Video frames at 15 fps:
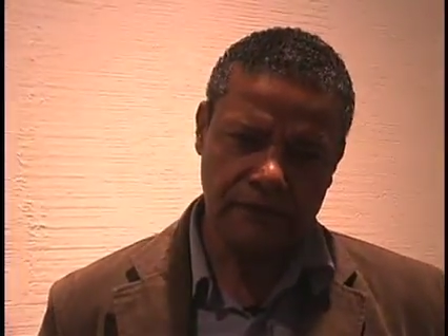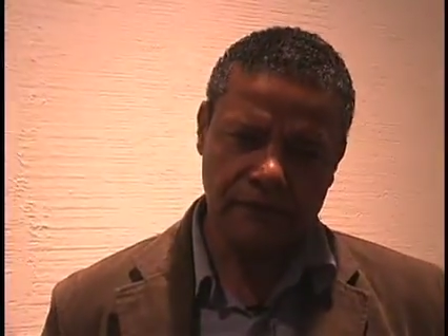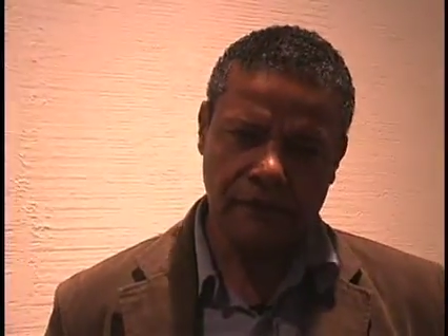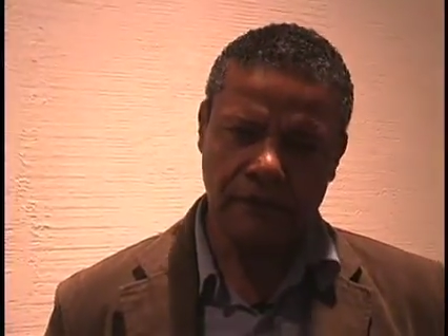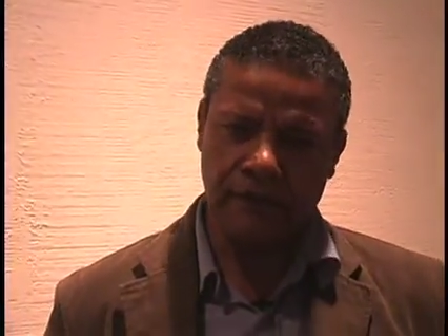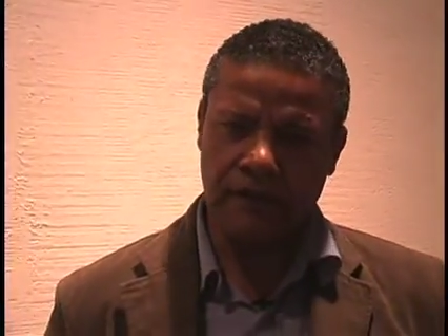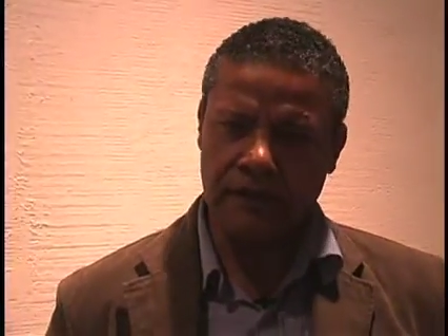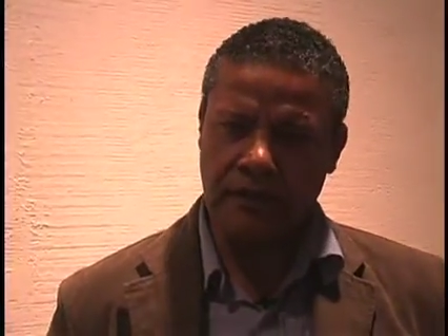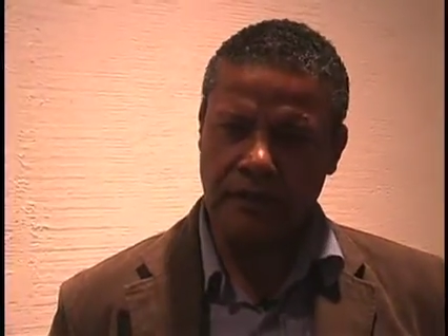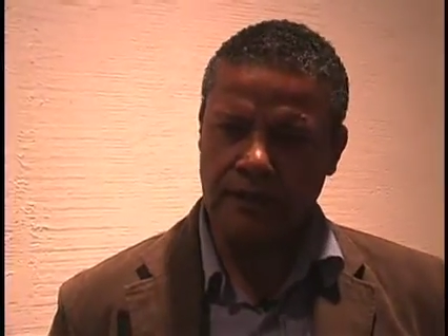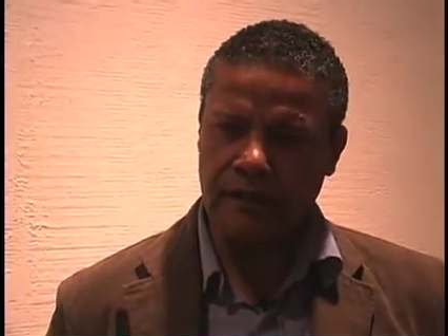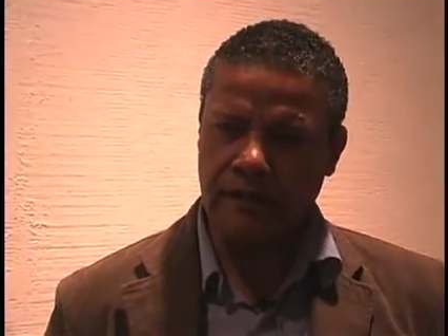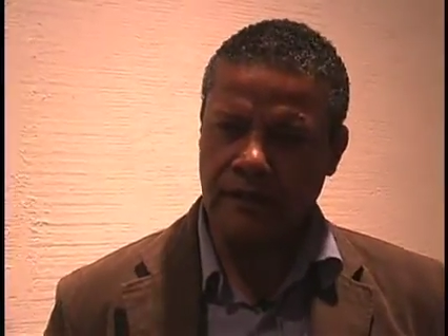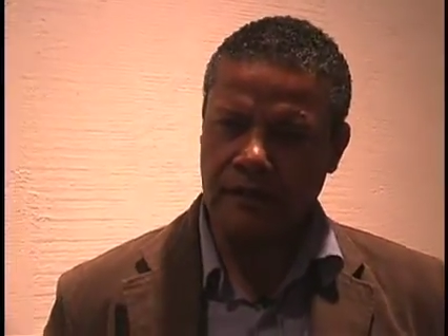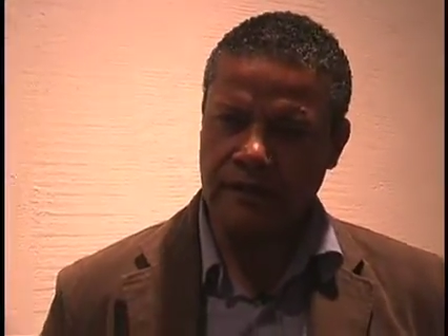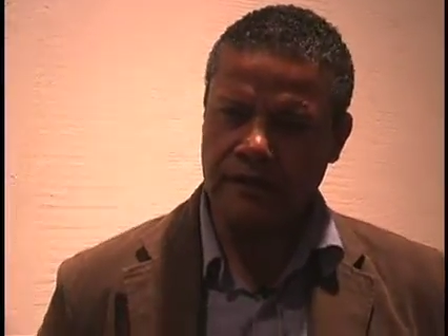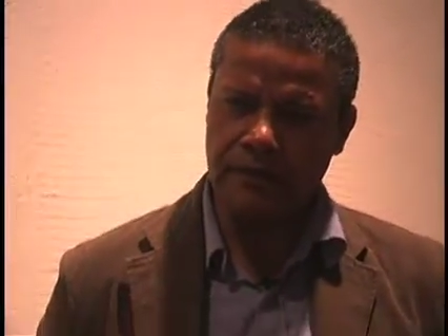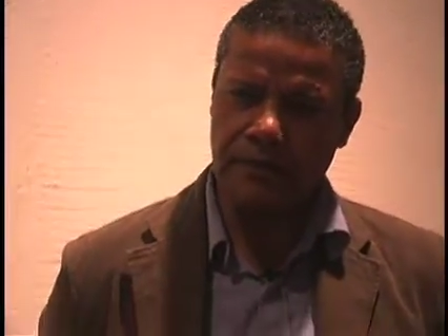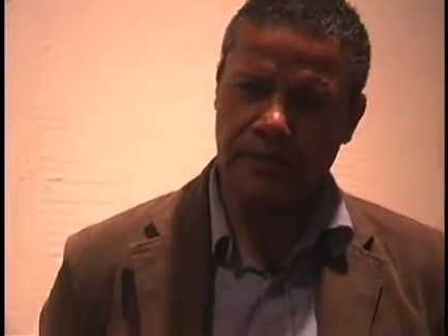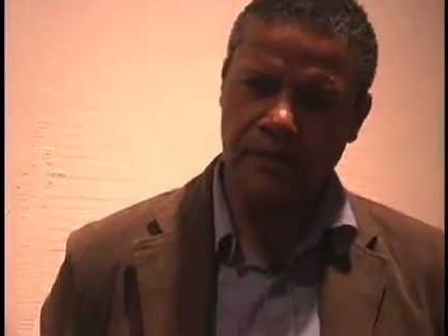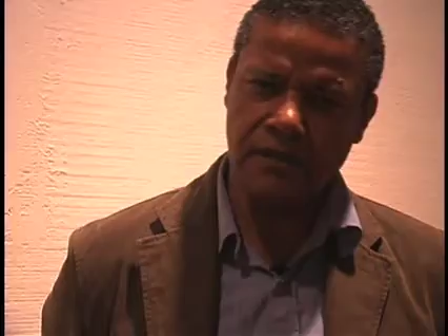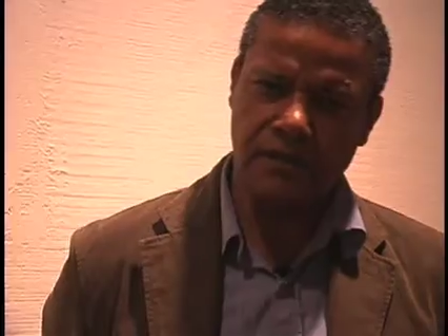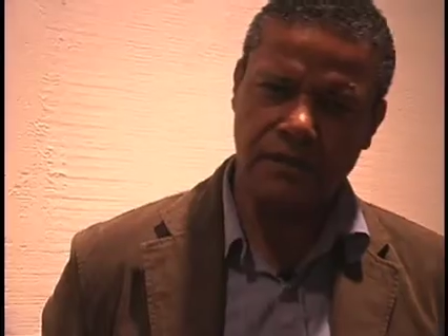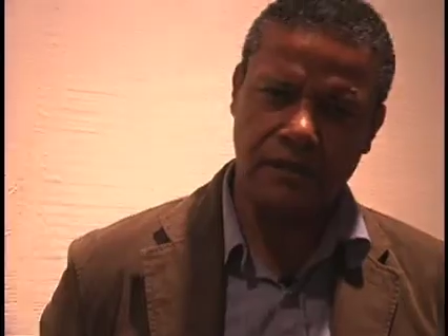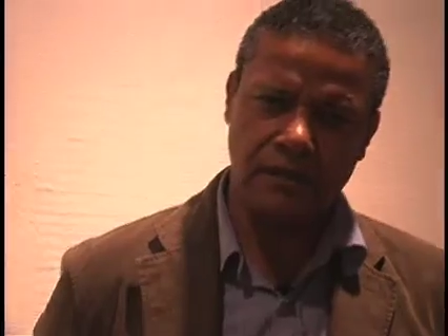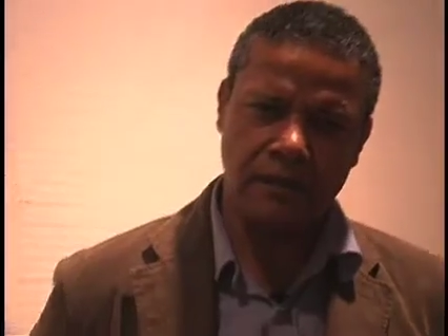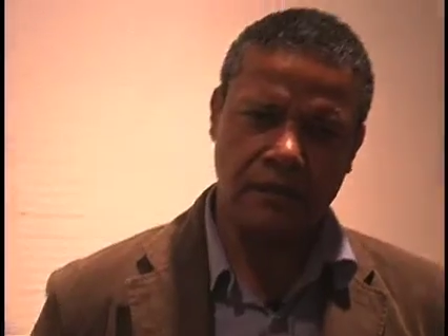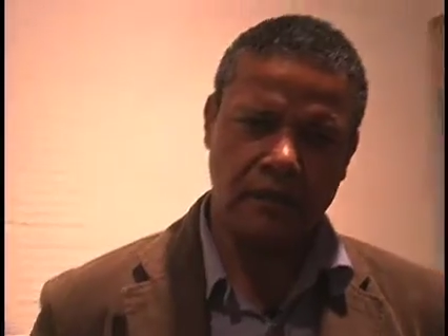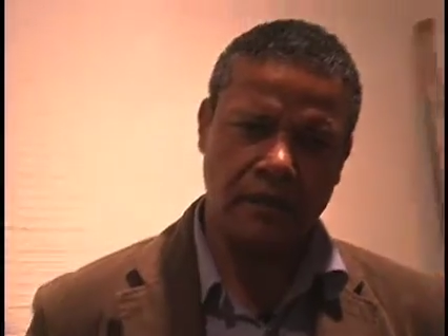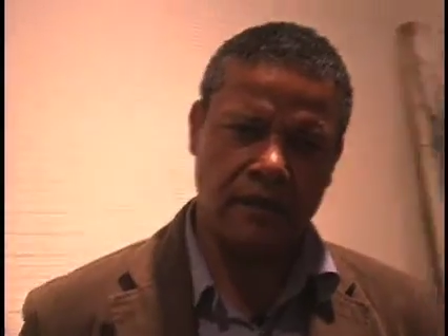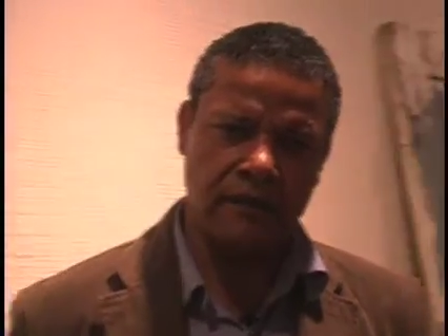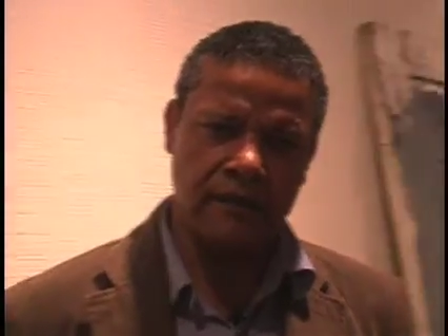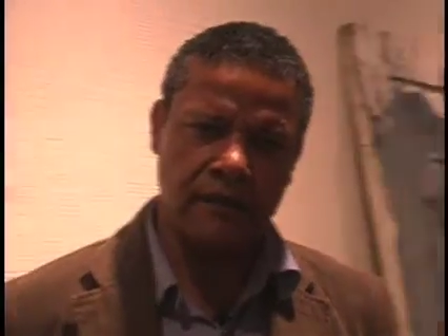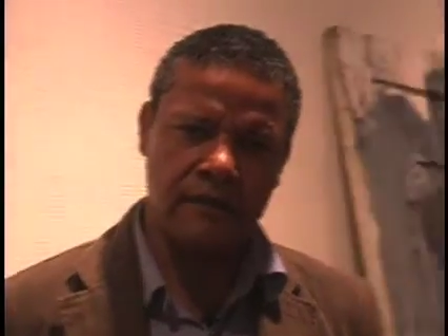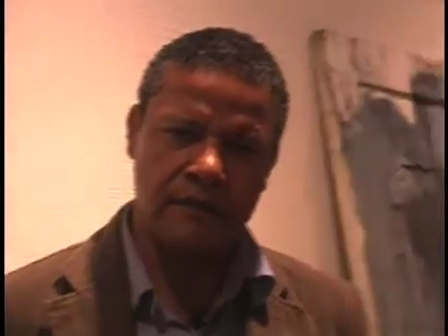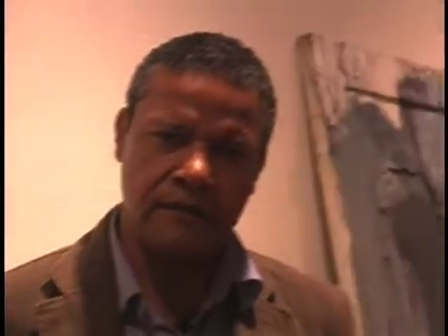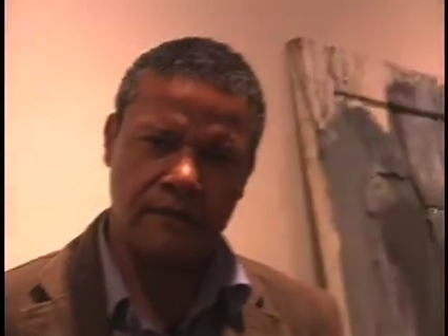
for an Iraqi exhibition at the